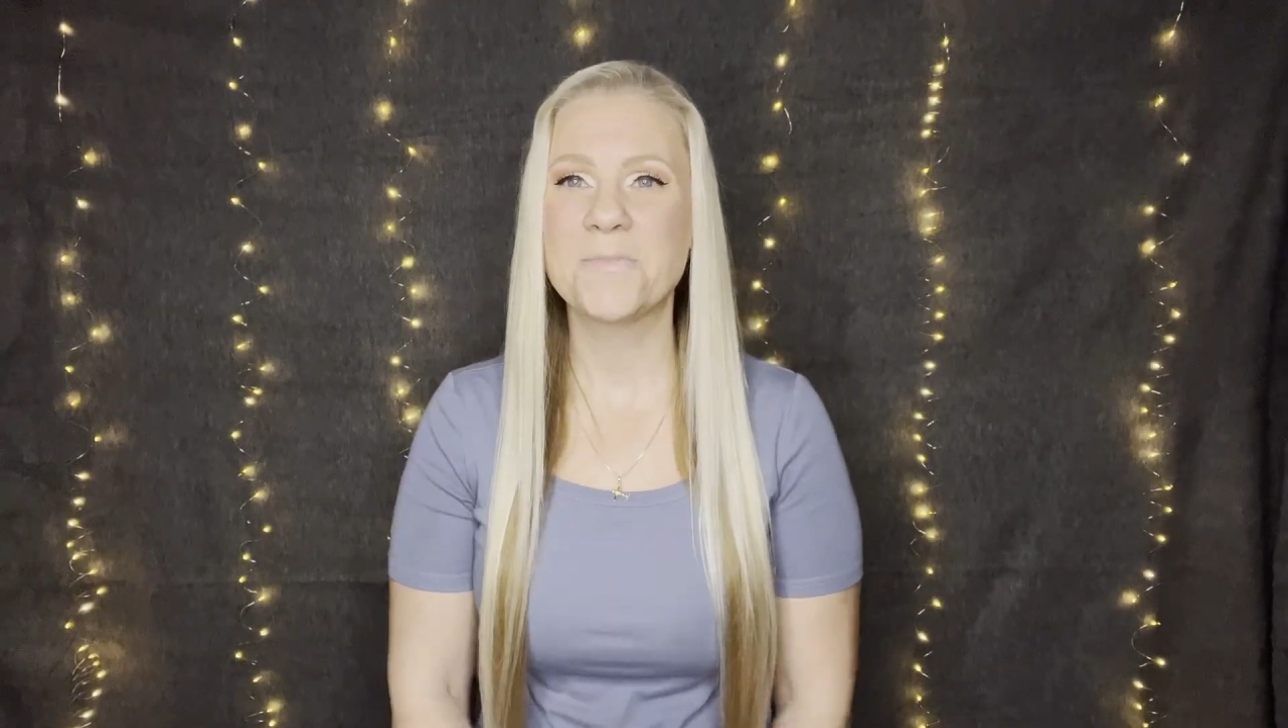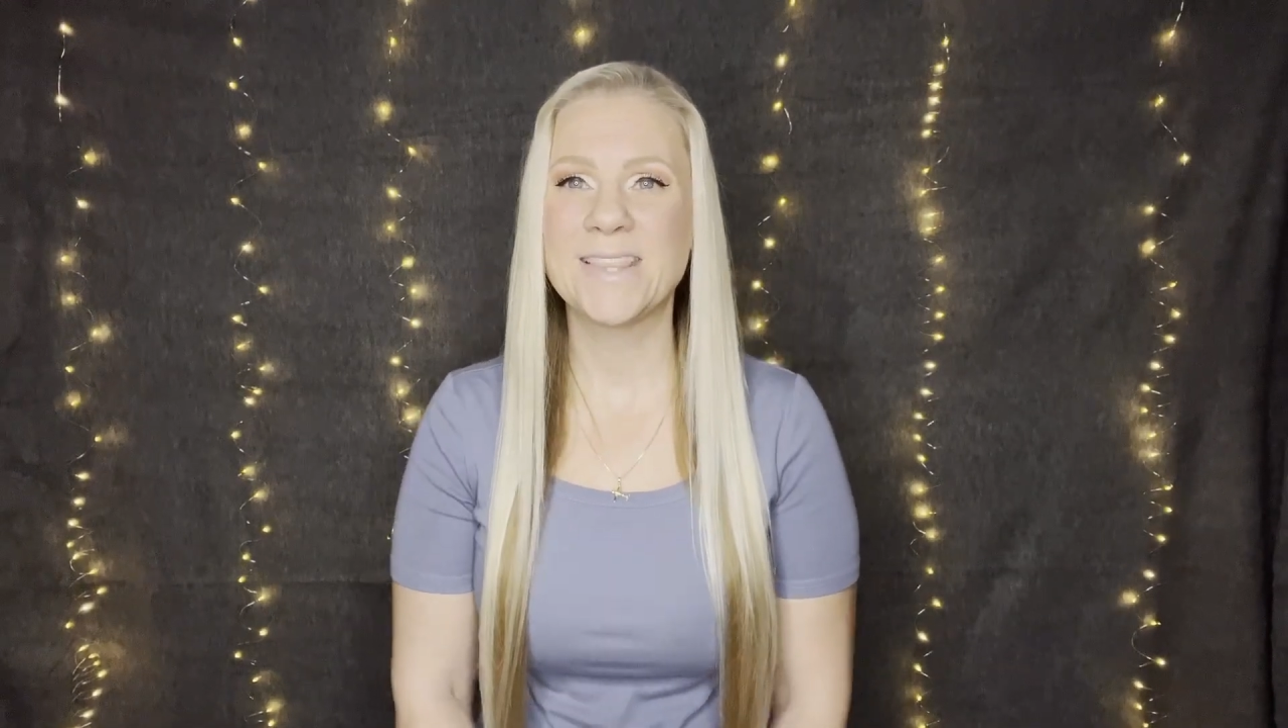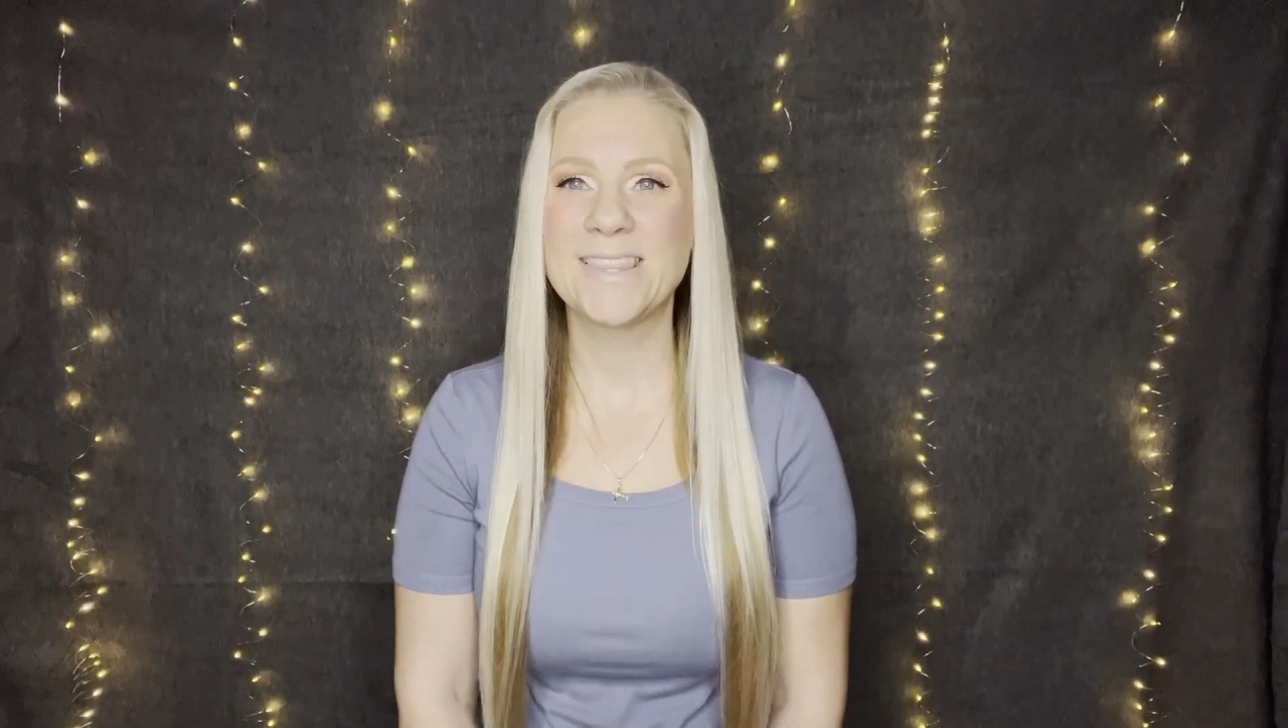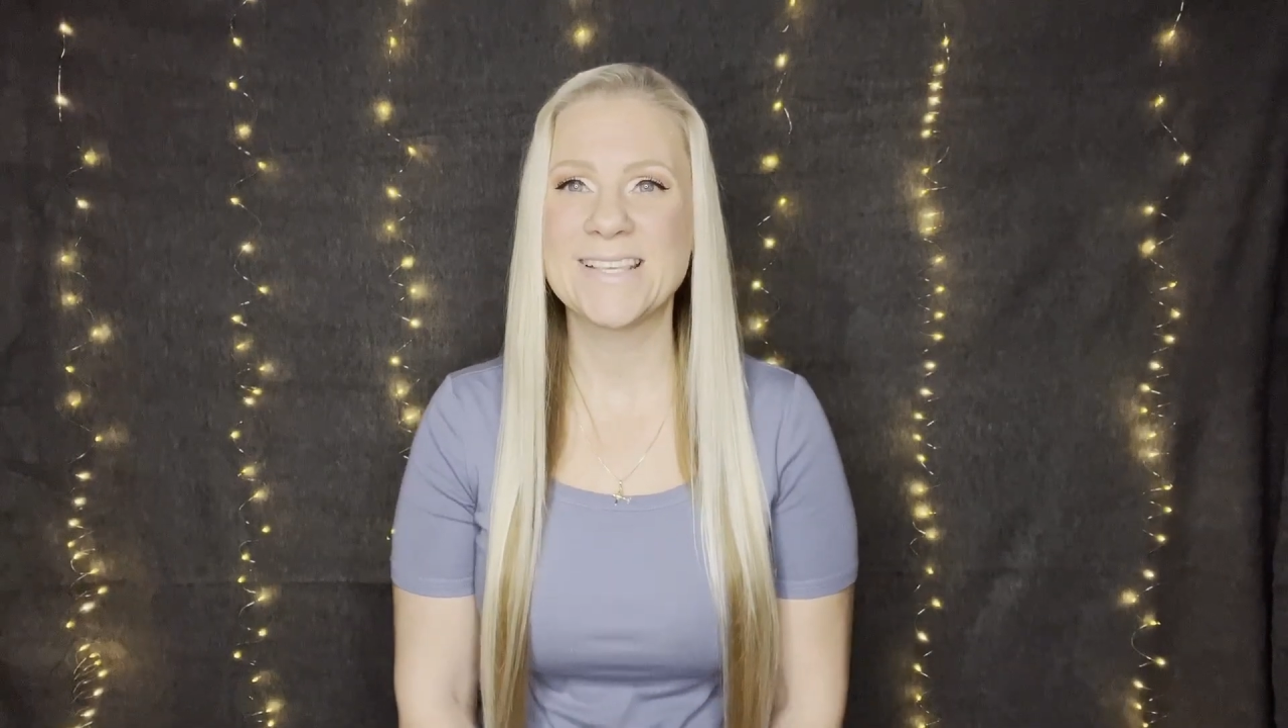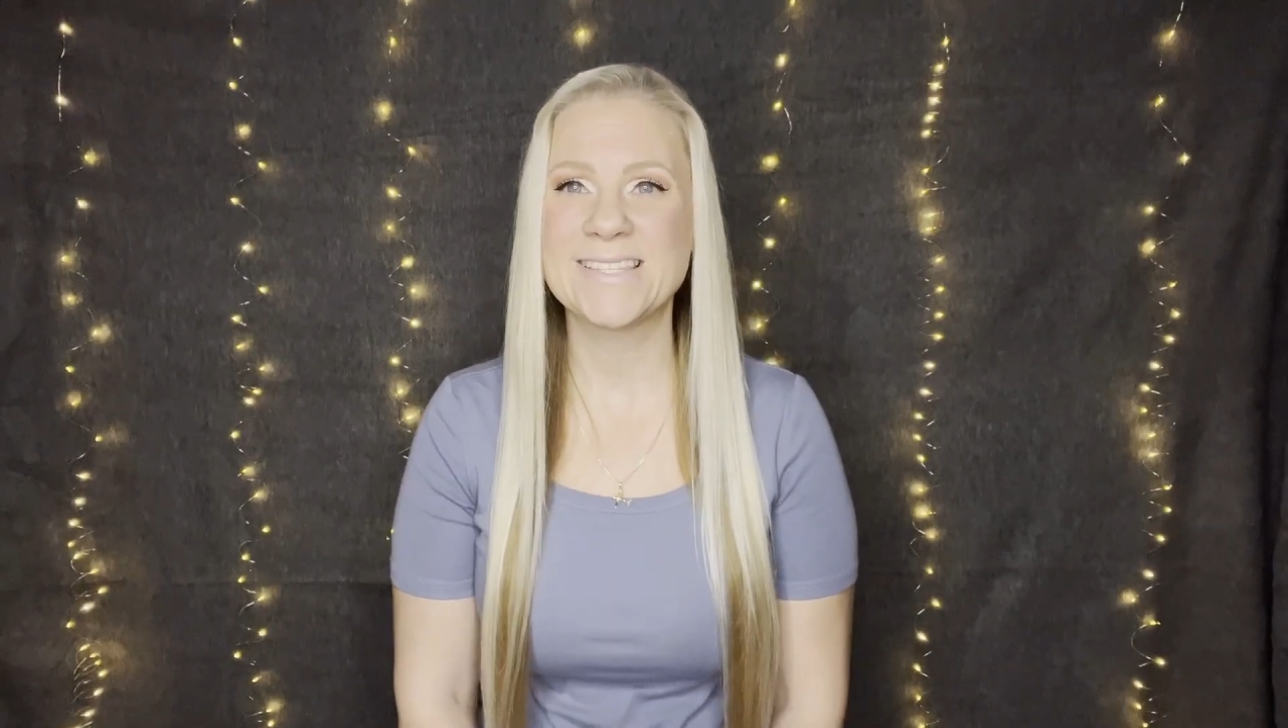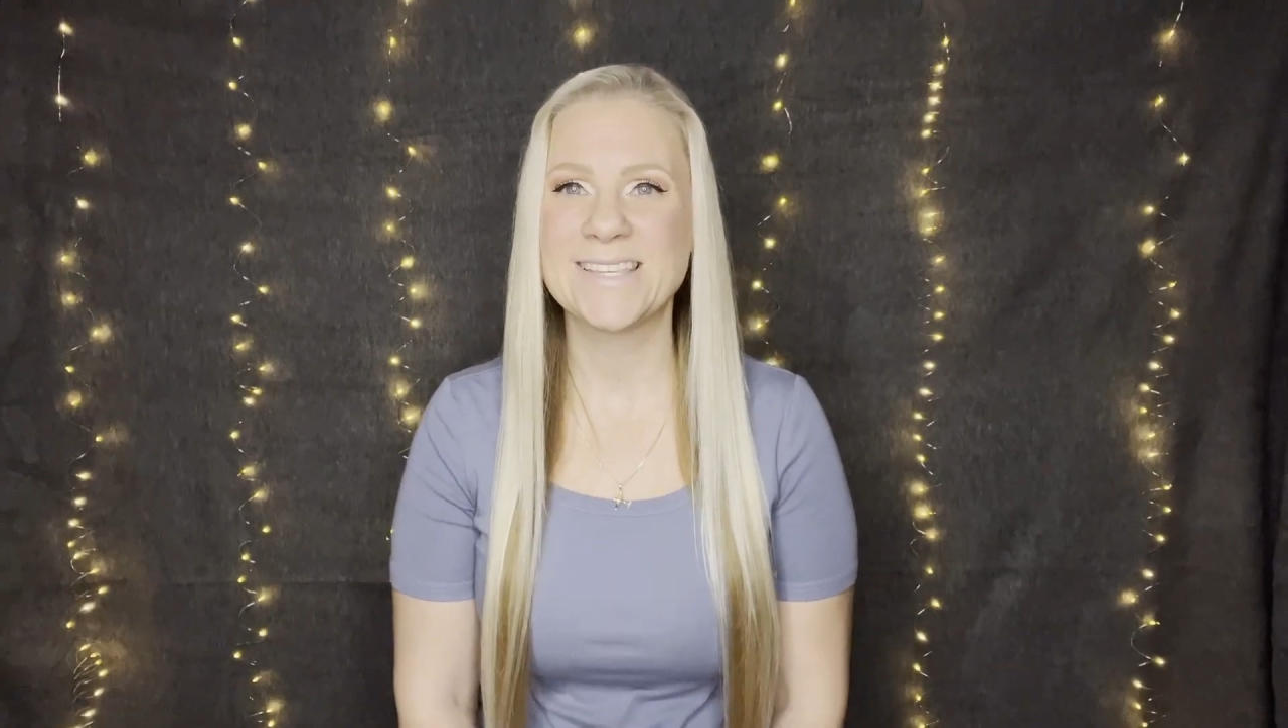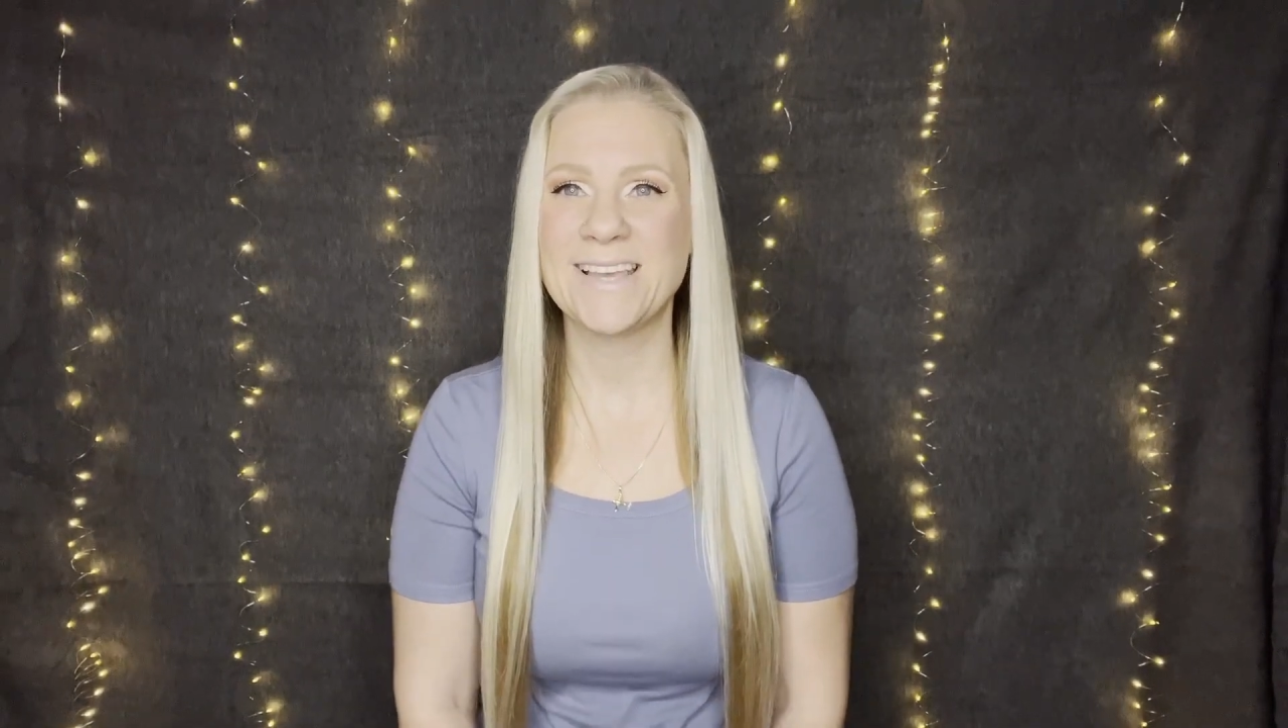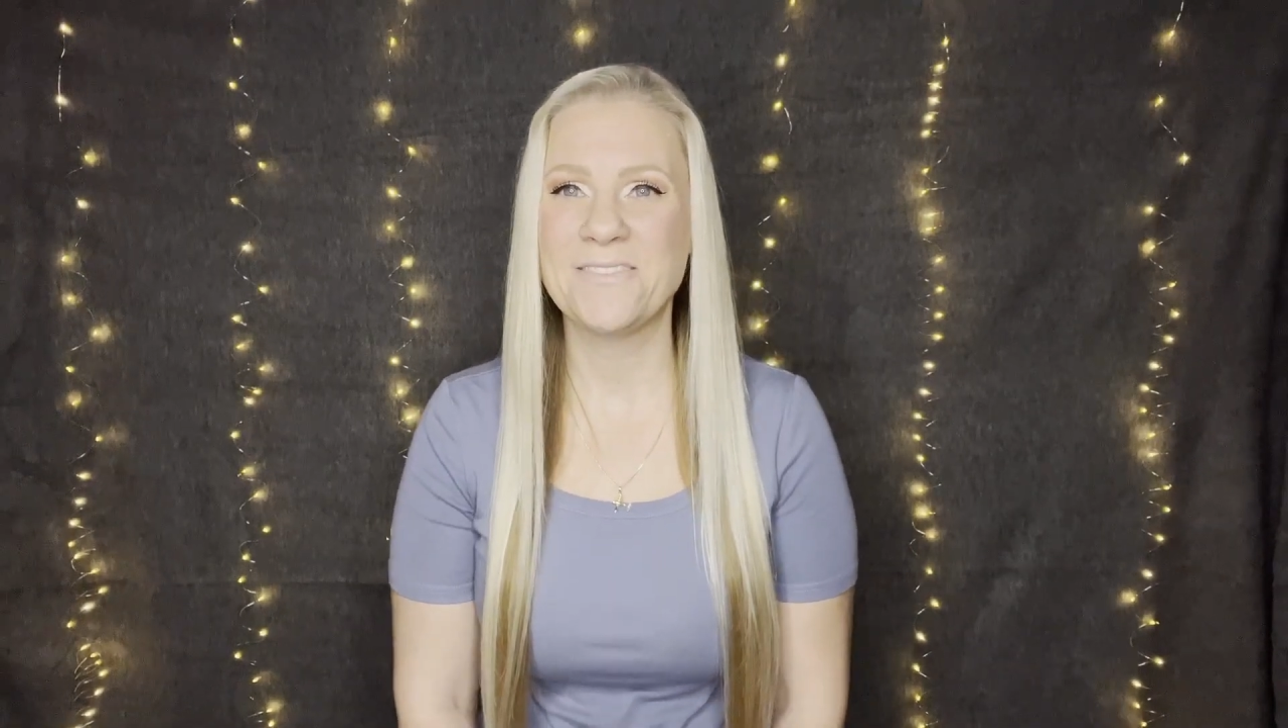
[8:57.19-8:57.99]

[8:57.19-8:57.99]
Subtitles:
that this